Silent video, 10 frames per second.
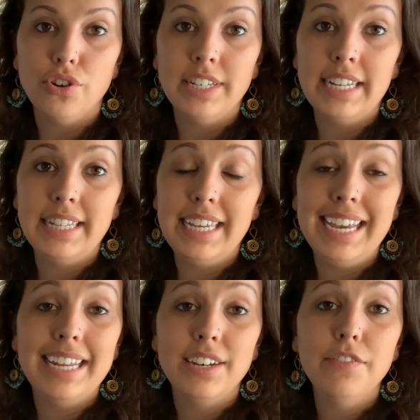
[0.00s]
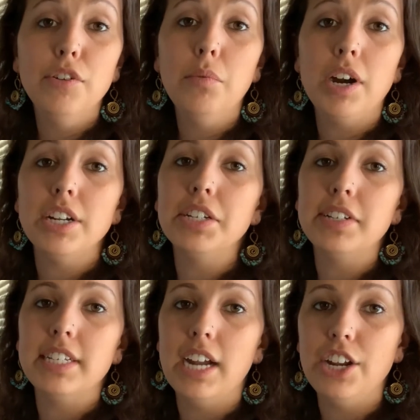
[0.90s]
It's at the end of the word, so
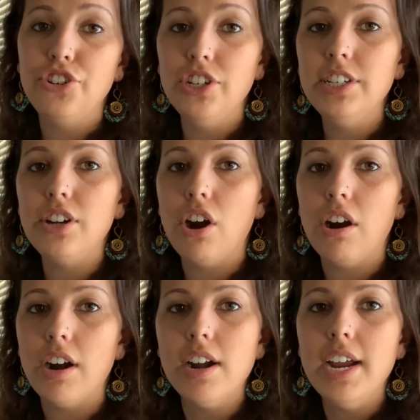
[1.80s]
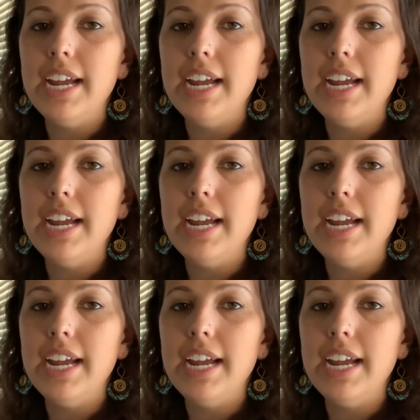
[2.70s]
it's not just R,